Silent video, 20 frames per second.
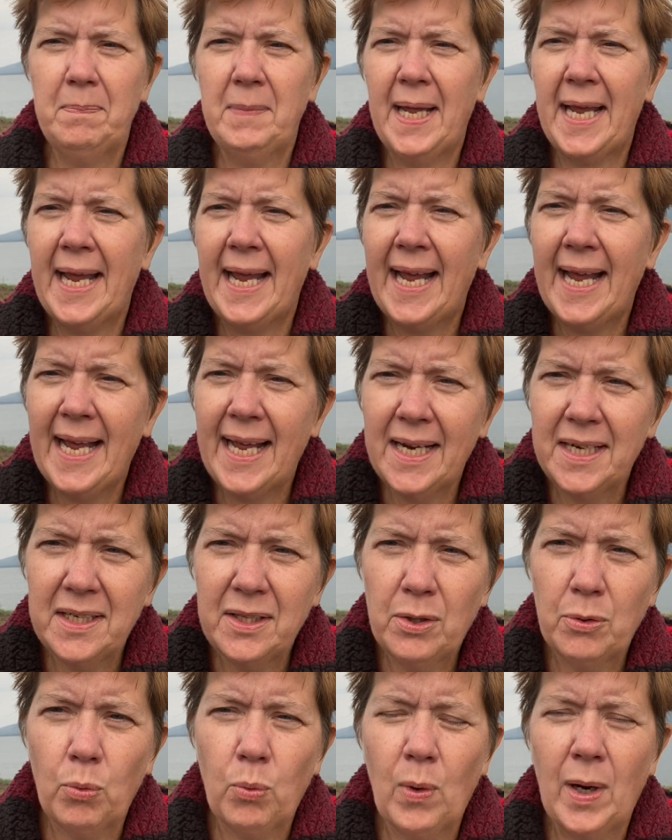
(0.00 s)
and
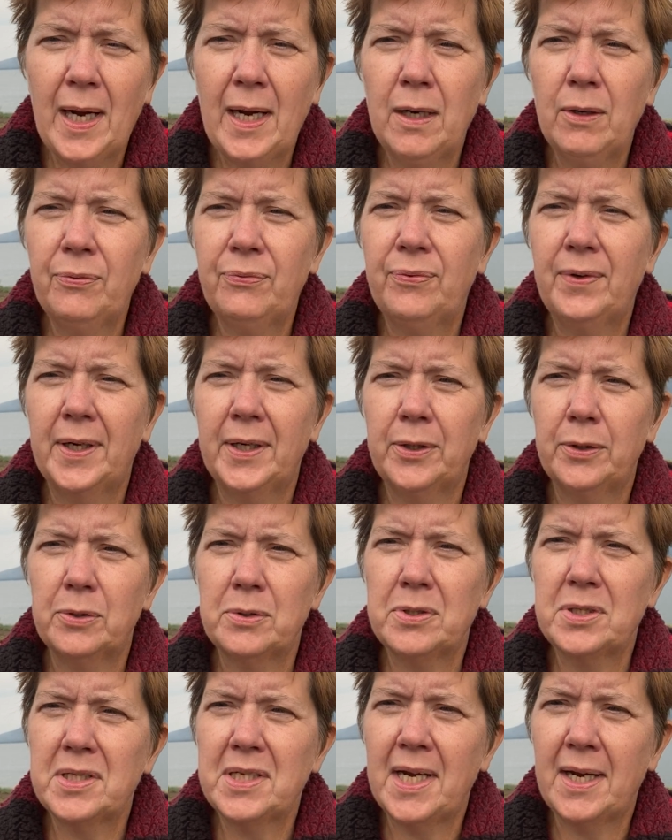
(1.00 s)
the
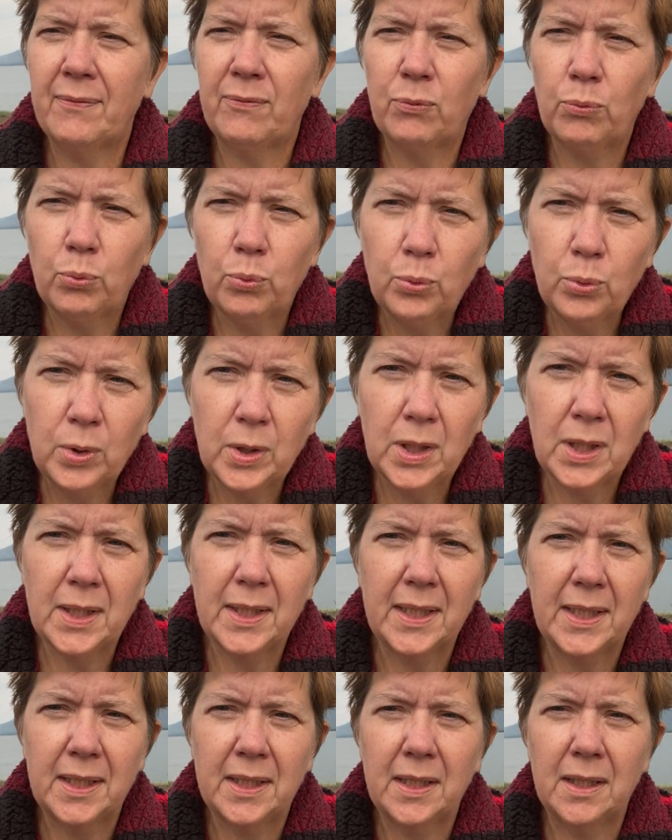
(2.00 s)
wildfires have
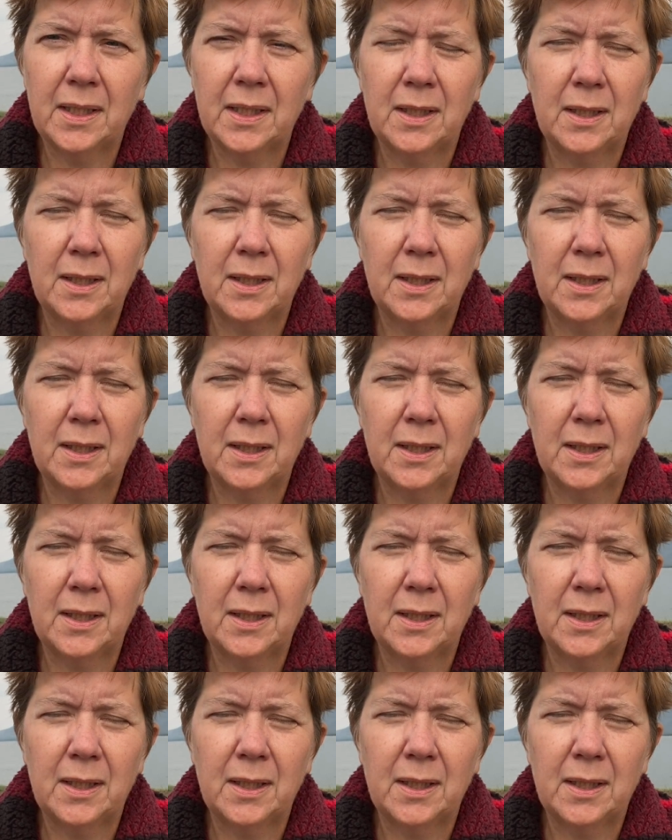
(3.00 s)
really